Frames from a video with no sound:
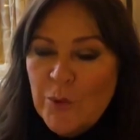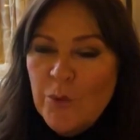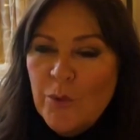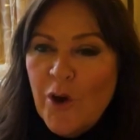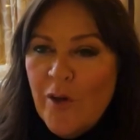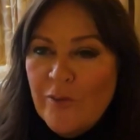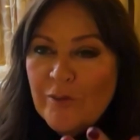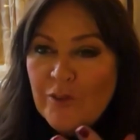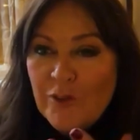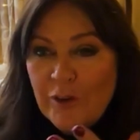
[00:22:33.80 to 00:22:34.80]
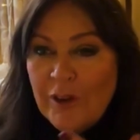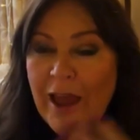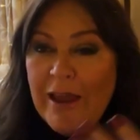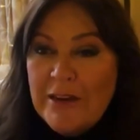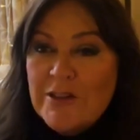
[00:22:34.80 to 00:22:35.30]
that you got to
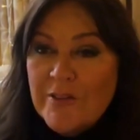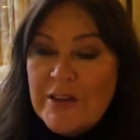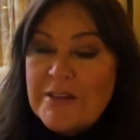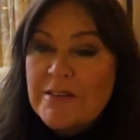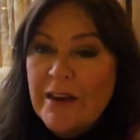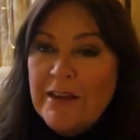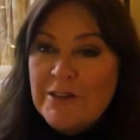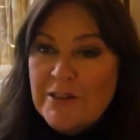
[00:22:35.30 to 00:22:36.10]
get into this